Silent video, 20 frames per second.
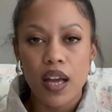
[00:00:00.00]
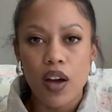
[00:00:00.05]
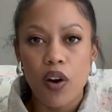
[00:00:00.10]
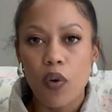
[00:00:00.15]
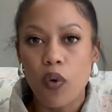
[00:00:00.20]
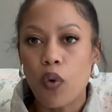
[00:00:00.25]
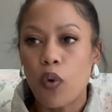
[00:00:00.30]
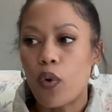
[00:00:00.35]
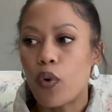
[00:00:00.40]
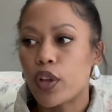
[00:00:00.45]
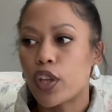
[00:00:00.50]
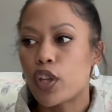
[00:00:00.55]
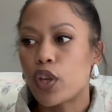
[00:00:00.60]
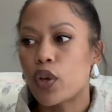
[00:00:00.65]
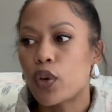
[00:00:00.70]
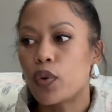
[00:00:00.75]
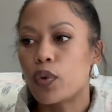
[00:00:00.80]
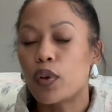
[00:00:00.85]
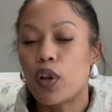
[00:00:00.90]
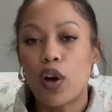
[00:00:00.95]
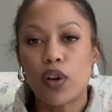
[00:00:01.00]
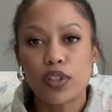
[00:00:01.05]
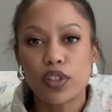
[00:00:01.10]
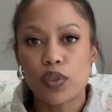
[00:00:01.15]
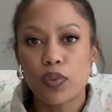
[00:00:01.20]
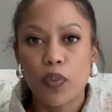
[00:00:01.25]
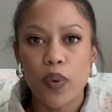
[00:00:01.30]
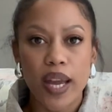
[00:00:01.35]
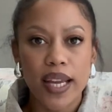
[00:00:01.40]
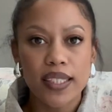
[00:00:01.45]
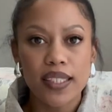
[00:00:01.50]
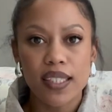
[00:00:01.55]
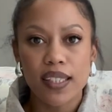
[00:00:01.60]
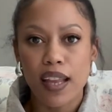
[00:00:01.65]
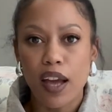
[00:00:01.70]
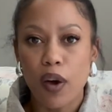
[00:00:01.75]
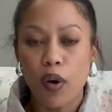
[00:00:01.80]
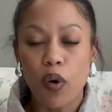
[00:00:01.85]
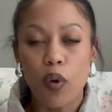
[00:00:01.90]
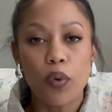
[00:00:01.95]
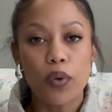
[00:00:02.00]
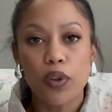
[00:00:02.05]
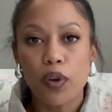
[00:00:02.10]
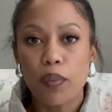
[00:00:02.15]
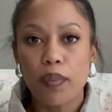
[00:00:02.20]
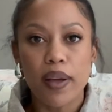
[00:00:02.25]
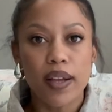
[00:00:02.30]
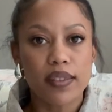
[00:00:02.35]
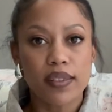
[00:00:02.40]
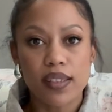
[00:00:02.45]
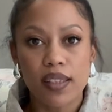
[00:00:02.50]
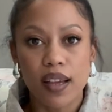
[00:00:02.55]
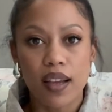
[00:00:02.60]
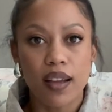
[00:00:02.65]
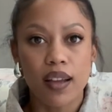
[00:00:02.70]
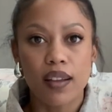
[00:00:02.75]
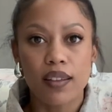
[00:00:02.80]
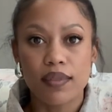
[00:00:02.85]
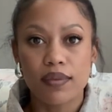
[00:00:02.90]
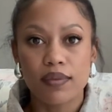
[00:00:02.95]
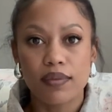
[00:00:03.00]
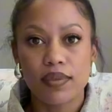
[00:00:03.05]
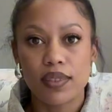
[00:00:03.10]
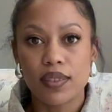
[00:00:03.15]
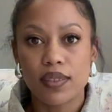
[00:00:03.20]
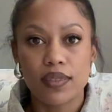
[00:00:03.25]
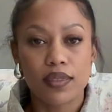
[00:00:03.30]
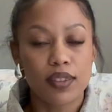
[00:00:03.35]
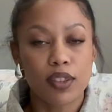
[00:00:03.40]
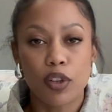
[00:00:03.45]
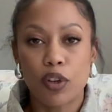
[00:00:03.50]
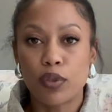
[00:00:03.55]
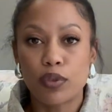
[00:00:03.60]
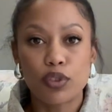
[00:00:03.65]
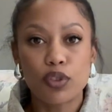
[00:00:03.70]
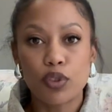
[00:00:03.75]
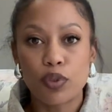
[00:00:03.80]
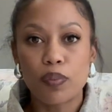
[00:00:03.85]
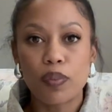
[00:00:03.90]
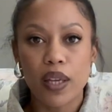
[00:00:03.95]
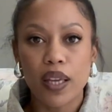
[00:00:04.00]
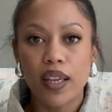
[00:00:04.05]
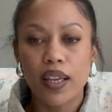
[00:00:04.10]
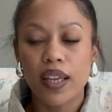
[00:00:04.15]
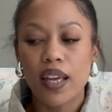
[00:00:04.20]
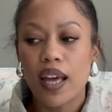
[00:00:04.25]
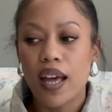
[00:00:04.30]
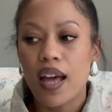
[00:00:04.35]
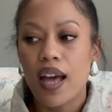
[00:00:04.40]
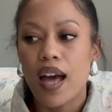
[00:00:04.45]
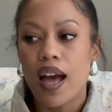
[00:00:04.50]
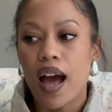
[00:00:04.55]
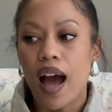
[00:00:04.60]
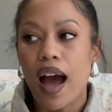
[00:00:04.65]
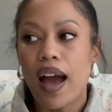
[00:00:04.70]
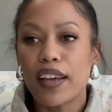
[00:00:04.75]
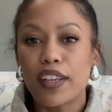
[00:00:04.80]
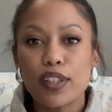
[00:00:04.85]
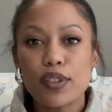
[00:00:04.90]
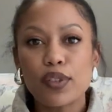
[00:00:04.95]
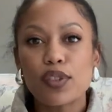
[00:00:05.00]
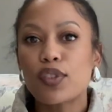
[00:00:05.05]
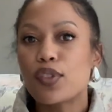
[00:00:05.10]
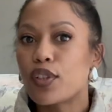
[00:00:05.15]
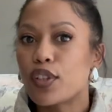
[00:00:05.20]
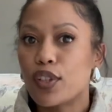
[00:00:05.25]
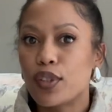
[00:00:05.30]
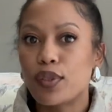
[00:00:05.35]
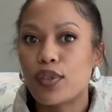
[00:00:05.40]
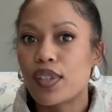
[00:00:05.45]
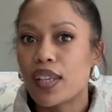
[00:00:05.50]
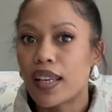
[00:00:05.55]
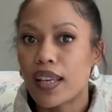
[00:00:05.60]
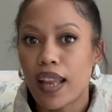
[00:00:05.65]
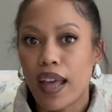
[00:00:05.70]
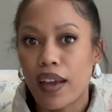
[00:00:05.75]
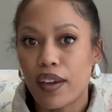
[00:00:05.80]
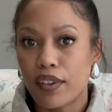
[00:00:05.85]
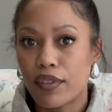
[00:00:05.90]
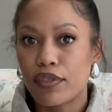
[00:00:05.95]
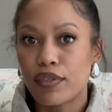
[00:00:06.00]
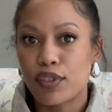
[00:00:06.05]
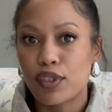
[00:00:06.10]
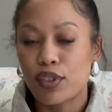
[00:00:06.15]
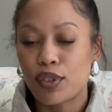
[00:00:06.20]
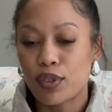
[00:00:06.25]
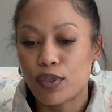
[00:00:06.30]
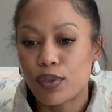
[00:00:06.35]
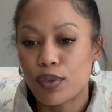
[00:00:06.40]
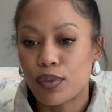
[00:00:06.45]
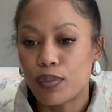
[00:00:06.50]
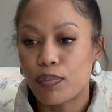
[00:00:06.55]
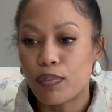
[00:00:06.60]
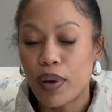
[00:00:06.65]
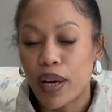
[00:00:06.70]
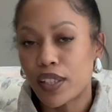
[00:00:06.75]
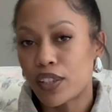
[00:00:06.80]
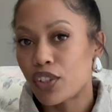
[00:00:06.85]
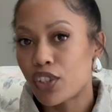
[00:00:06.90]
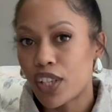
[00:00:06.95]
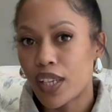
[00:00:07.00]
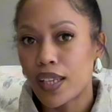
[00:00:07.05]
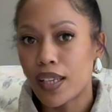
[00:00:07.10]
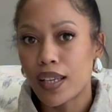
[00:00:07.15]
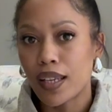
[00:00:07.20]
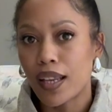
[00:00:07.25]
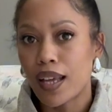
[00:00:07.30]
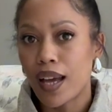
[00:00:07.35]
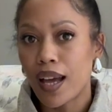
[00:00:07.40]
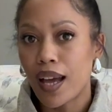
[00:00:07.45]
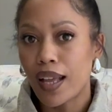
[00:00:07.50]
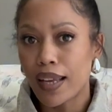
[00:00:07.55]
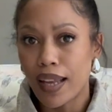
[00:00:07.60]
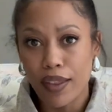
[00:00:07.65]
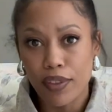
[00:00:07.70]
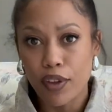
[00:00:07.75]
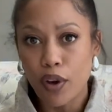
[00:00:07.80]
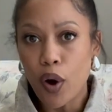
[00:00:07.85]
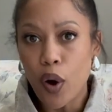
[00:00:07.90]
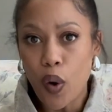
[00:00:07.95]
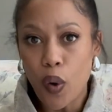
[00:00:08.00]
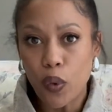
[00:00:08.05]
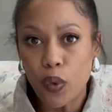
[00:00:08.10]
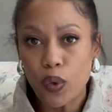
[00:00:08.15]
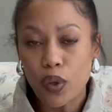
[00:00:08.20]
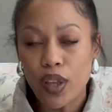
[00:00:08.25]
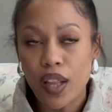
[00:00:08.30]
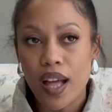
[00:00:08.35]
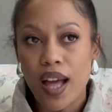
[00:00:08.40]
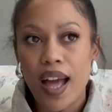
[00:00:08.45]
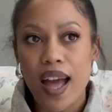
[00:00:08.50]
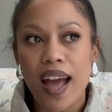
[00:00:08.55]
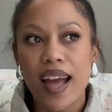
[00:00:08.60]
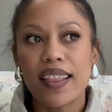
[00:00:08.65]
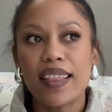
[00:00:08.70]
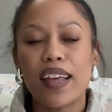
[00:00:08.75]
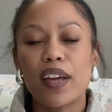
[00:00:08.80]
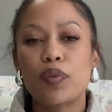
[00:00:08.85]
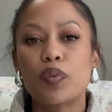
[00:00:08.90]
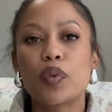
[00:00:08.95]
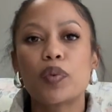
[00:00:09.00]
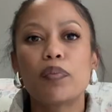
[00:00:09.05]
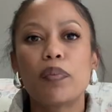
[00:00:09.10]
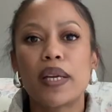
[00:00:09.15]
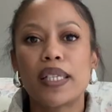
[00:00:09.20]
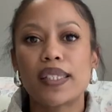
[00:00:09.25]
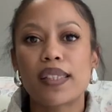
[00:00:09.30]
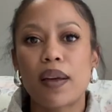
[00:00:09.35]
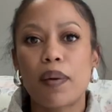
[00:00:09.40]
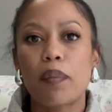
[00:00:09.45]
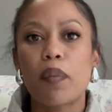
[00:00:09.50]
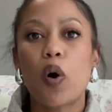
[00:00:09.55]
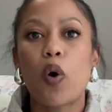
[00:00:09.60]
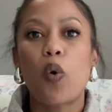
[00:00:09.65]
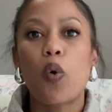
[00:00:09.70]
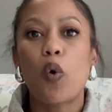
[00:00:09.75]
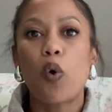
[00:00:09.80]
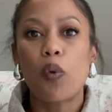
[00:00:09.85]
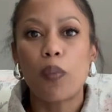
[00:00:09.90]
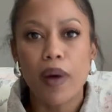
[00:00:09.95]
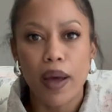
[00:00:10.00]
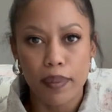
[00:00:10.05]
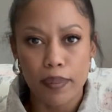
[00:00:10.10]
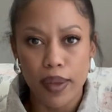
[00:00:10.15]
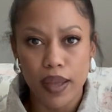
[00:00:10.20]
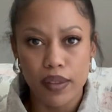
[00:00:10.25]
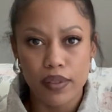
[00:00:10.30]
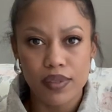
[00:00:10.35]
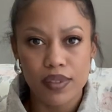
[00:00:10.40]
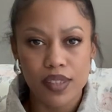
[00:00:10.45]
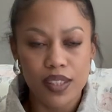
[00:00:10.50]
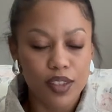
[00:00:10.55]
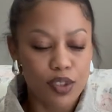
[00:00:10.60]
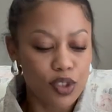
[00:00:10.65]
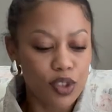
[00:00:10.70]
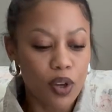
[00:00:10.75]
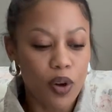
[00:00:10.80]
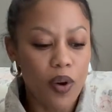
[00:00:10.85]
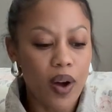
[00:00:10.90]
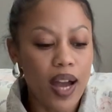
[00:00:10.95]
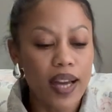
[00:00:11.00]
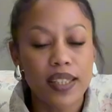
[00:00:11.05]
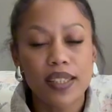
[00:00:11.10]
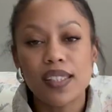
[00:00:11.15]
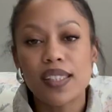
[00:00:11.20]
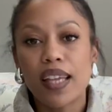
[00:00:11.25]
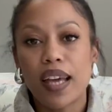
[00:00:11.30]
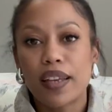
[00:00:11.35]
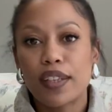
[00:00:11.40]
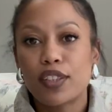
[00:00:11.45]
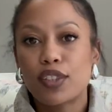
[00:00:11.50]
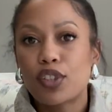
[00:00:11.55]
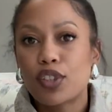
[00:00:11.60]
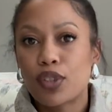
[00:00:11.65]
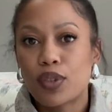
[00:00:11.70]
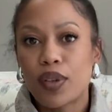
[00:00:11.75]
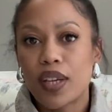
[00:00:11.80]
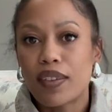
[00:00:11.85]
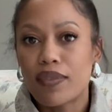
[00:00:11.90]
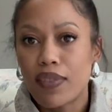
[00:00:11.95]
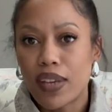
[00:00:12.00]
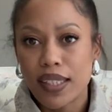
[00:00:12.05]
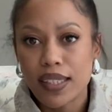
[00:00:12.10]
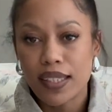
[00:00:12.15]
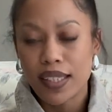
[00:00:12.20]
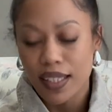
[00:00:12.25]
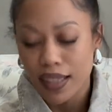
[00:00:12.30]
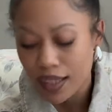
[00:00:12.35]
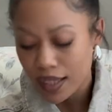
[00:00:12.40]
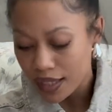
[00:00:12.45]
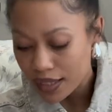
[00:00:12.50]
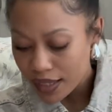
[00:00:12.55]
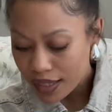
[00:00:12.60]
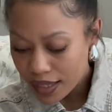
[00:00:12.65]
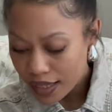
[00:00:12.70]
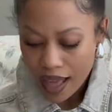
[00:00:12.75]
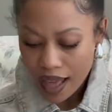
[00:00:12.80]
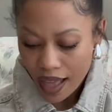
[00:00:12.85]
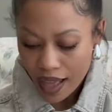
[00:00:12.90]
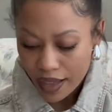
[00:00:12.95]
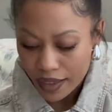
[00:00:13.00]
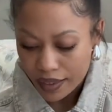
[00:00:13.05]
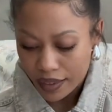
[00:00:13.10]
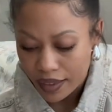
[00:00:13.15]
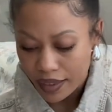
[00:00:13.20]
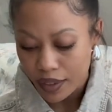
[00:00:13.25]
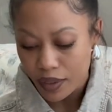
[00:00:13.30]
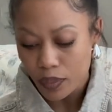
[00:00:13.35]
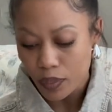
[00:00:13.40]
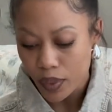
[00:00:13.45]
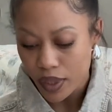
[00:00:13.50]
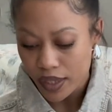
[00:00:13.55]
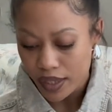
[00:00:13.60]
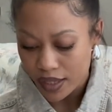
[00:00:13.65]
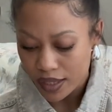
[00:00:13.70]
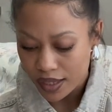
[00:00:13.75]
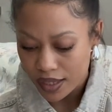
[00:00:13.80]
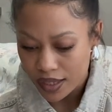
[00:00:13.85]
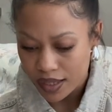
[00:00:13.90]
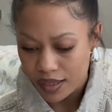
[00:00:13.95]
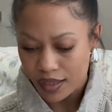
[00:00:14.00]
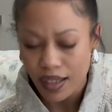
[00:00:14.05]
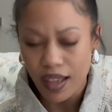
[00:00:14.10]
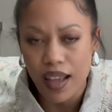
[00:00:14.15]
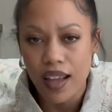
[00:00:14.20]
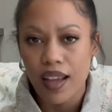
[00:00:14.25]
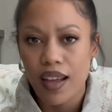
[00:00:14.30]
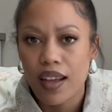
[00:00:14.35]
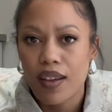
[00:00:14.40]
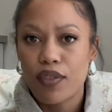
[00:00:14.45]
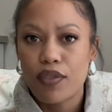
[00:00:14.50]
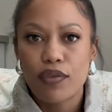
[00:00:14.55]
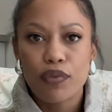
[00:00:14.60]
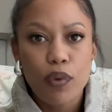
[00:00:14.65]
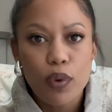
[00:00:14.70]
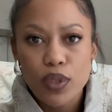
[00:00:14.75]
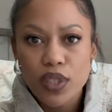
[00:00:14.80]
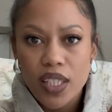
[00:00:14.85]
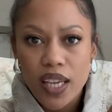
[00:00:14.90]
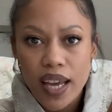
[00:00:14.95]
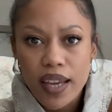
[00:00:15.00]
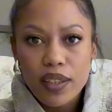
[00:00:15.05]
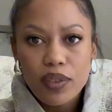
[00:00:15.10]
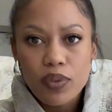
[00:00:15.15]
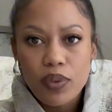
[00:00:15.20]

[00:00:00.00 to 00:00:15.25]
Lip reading: or you lost weight and now all your belts are, you know, too big. I used to use a knife to punch in another hole, and that would mess up all my belts. So I decided to invest in this, and it was 48